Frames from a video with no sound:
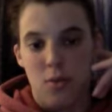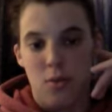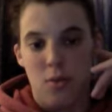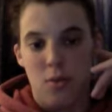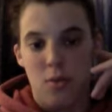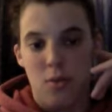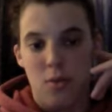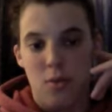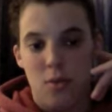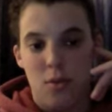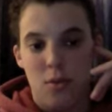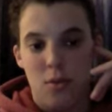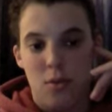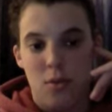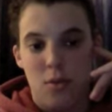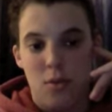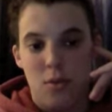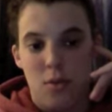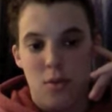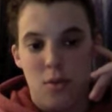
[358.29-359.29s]

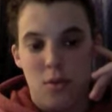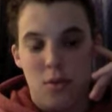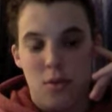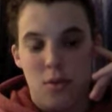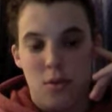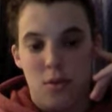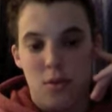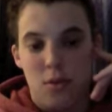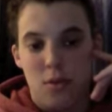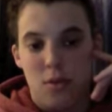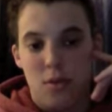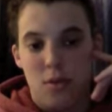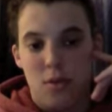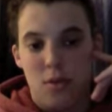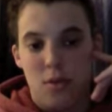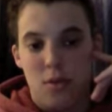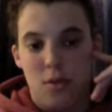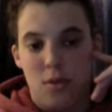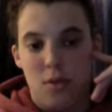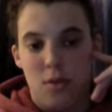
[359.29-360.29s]

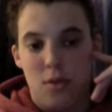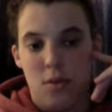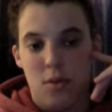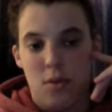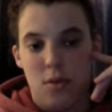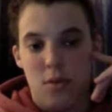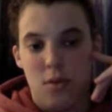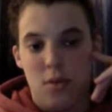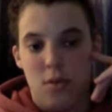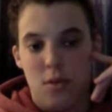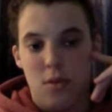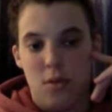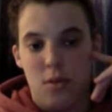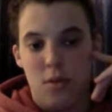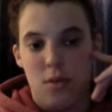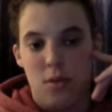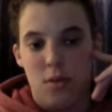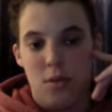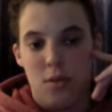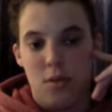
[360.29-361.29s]

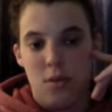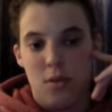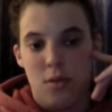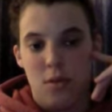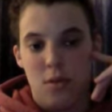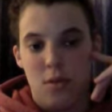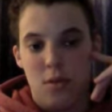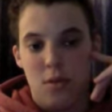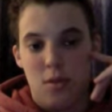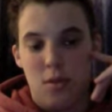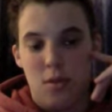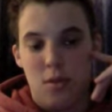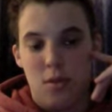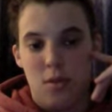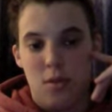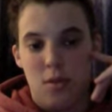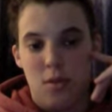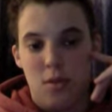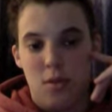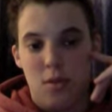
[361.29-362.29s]

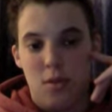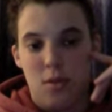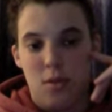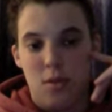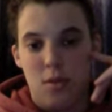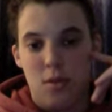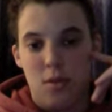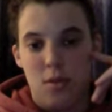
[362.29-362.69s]
Nobody speaks.